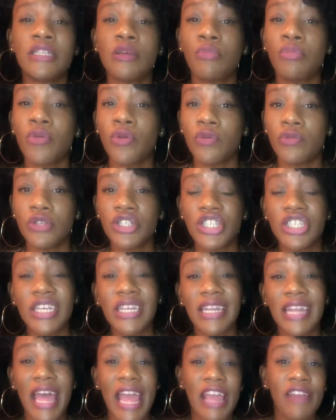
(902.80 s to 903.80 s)
approach to
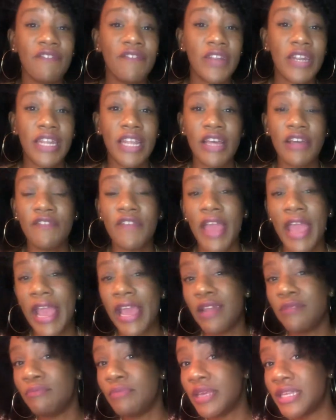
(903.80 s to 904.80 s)
life, love,
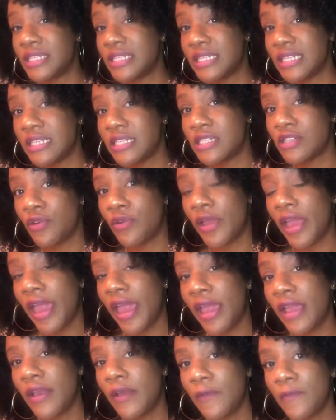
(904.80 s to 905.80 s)
and business,
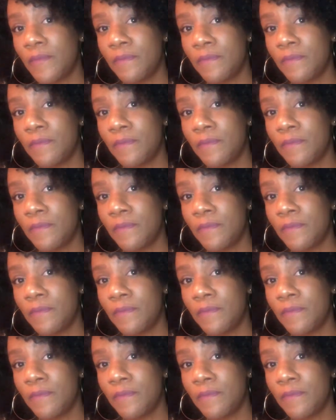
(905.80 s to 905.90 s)
okay?